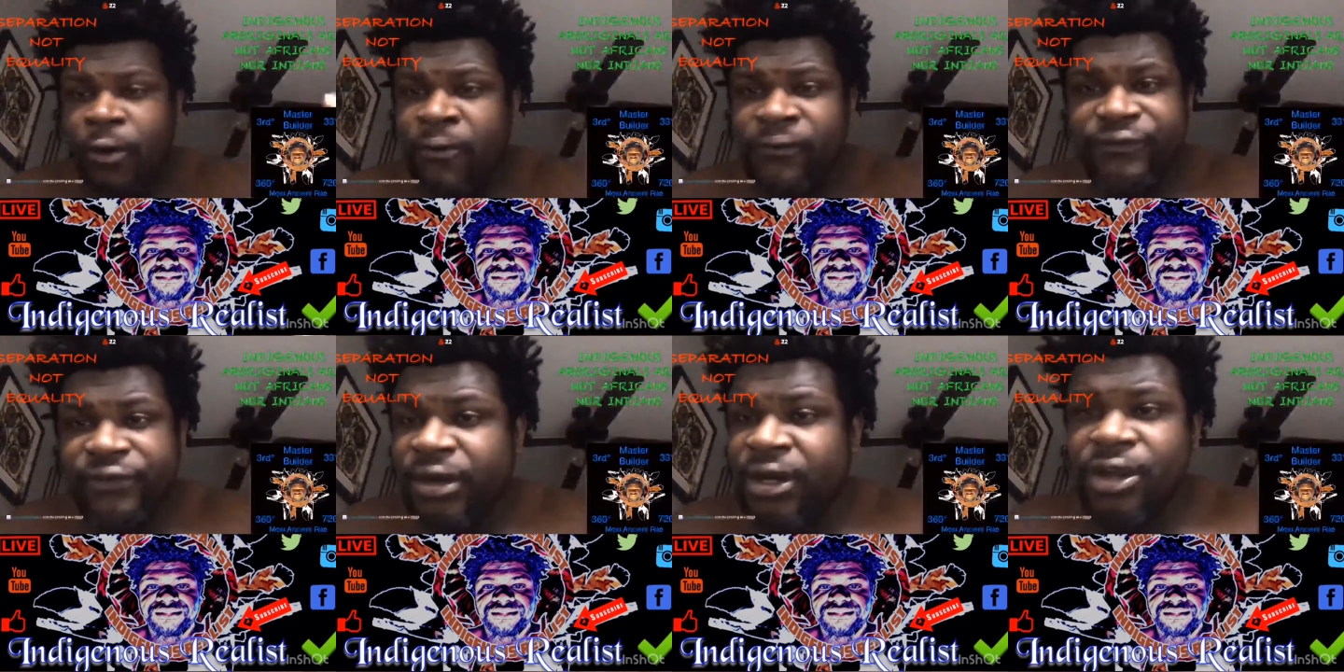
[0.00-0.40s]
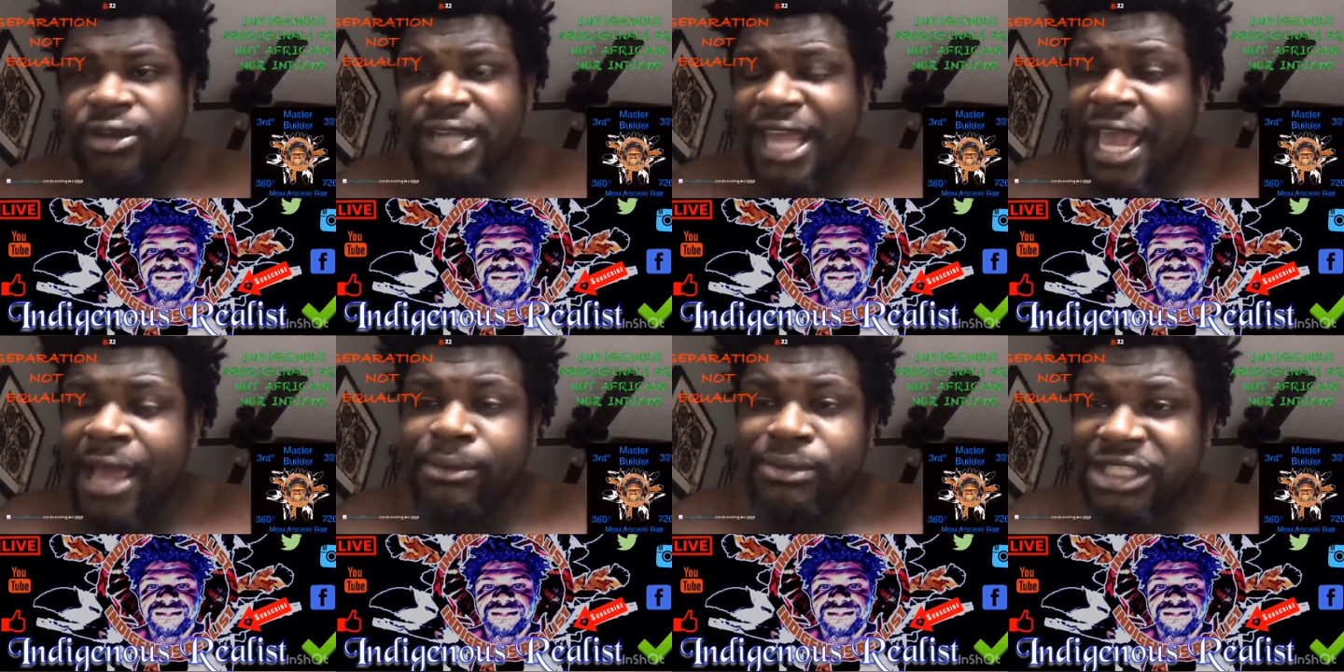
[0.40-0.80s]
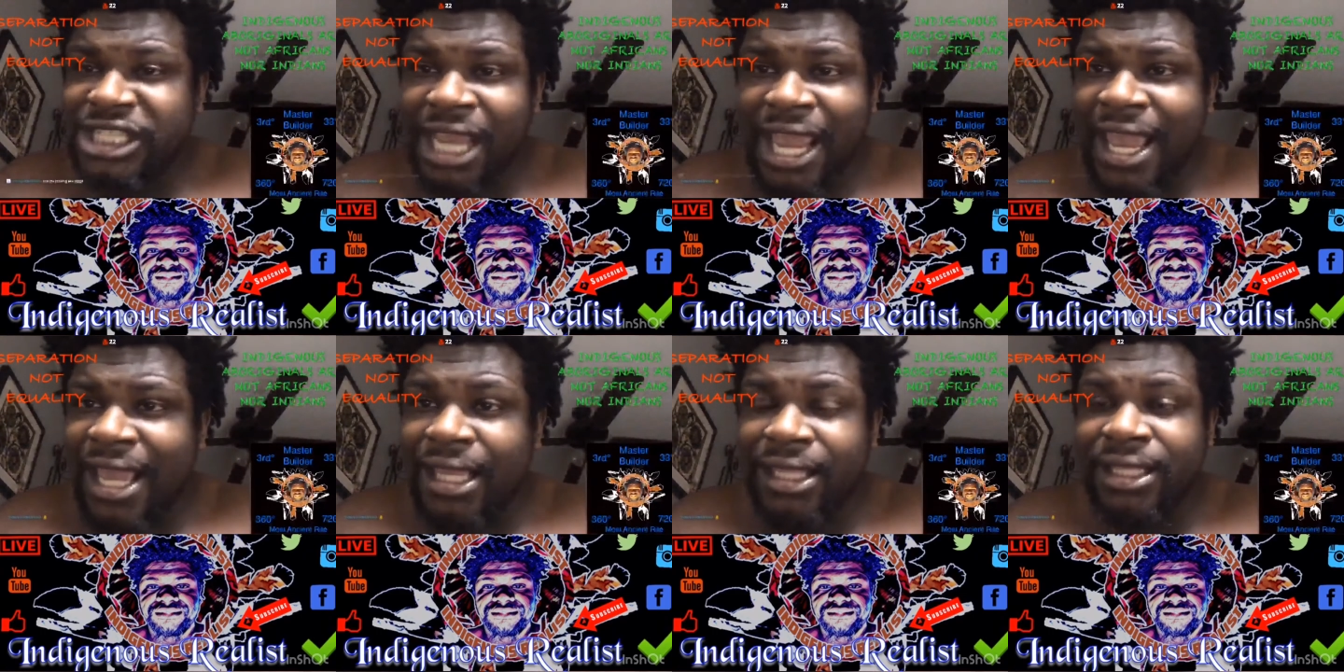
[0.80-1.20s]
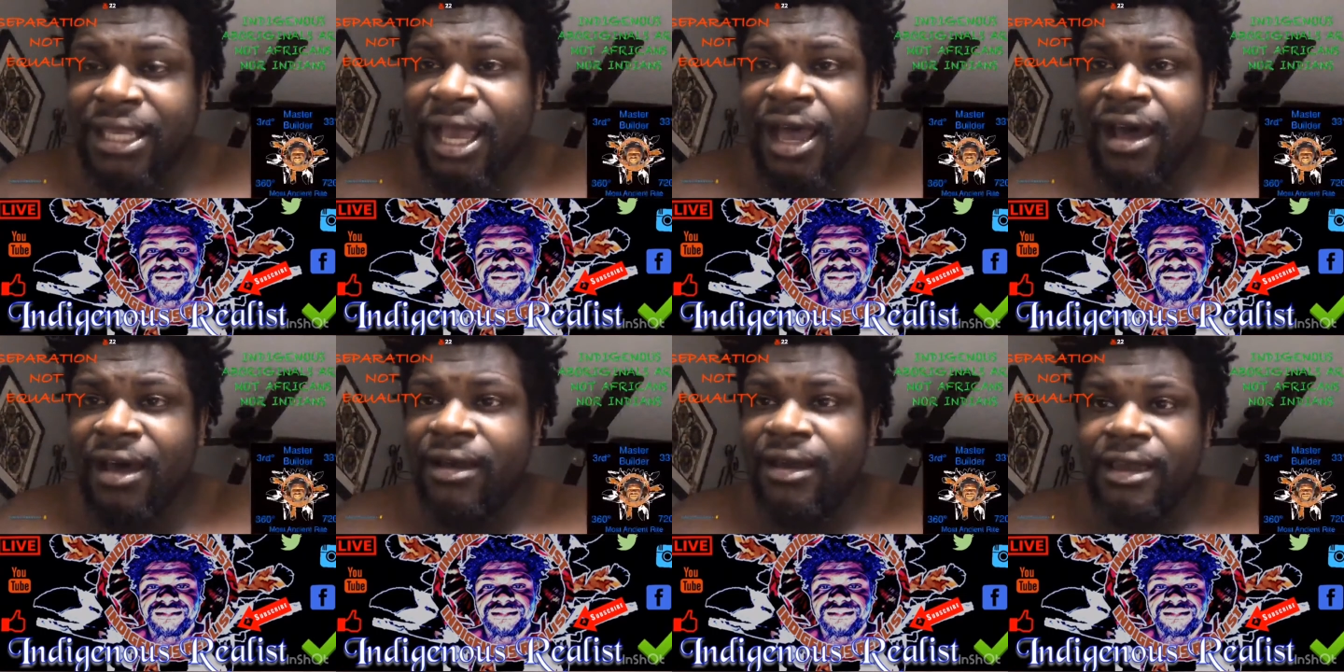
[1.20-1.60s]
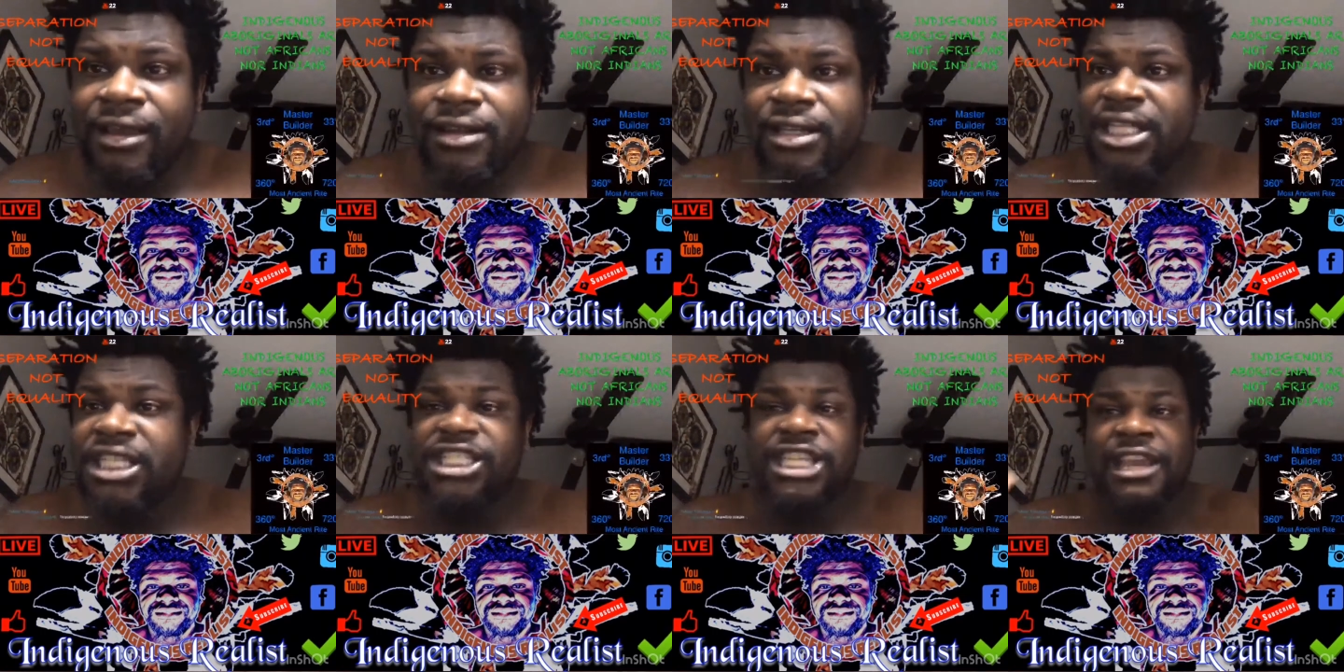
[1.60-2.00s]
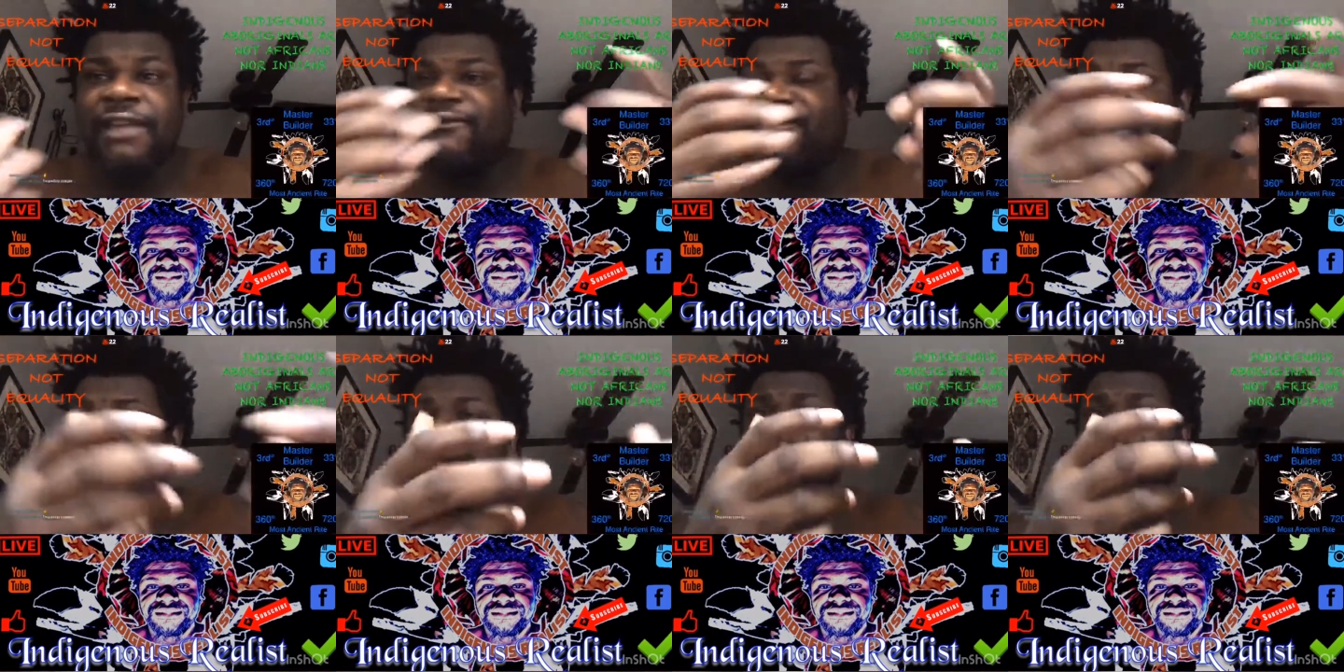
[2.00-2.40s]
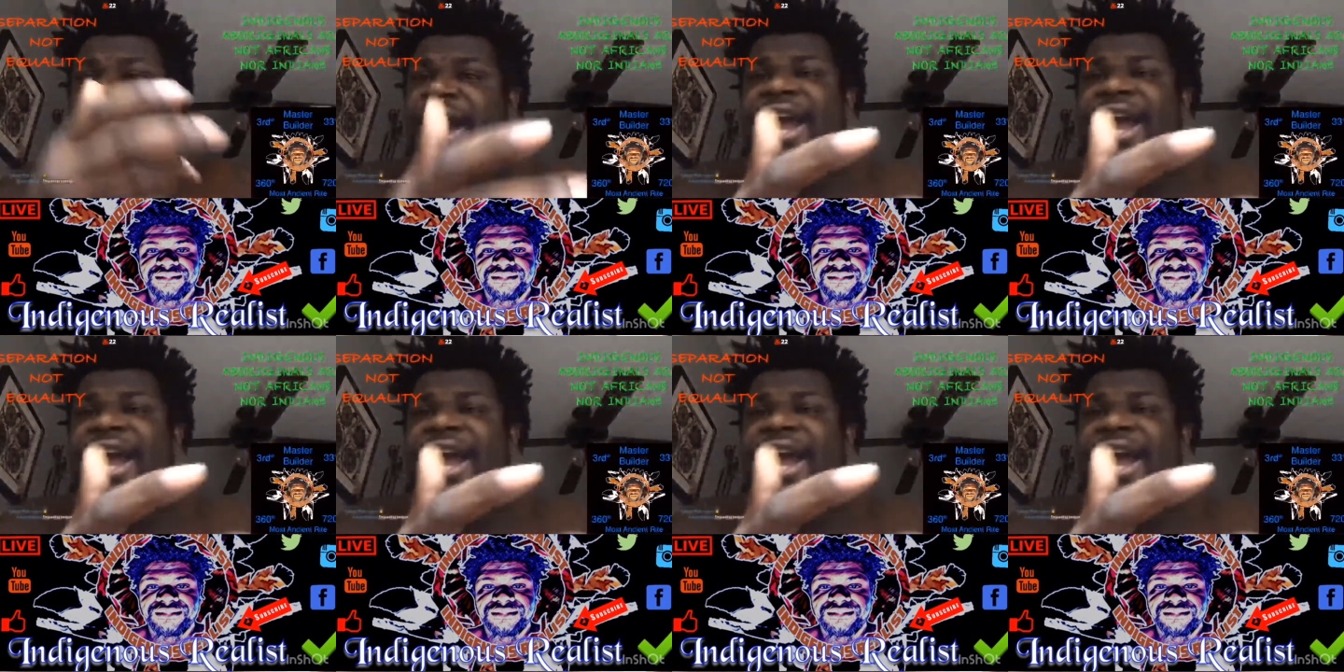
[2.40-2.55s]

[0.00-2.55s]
coon for no damn chain, y'all. The shit Ving